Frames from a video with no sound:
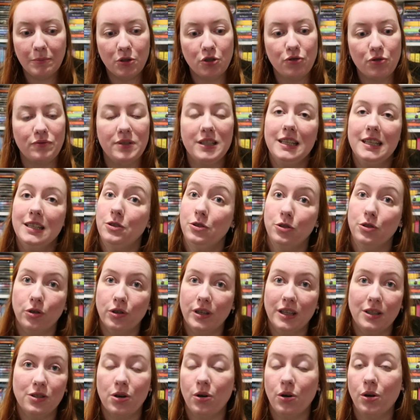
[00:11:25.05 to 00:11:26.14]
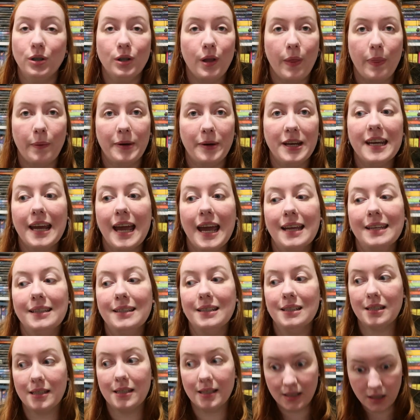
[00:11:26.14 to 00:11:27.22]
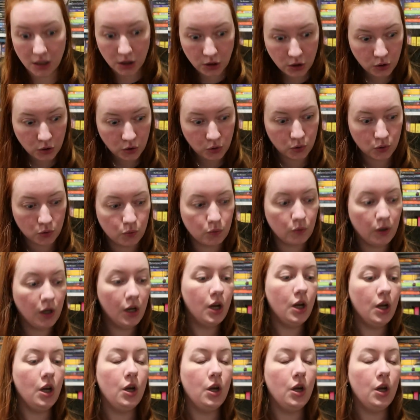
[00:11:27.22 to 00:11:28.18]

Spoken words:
much reading done at all on the weekend. So